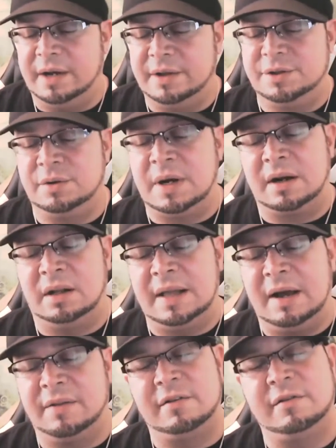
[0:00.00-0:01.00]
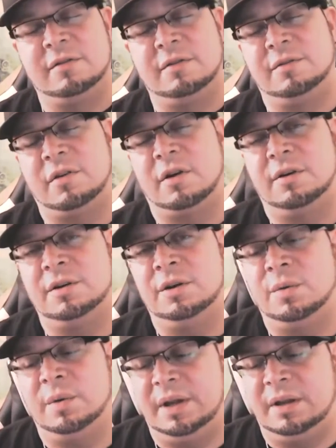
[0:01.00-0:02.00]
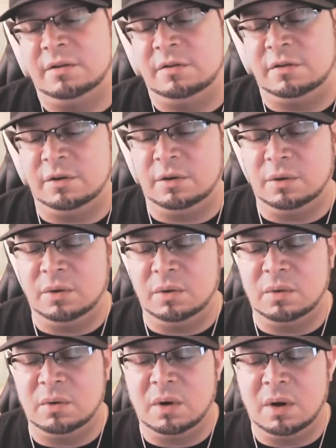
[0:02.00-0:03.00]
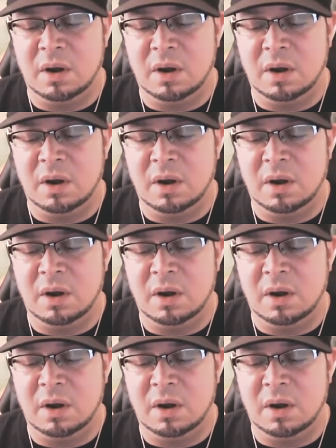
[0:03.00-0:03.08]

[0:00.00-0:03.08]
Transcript: Do not allow this to turn you into,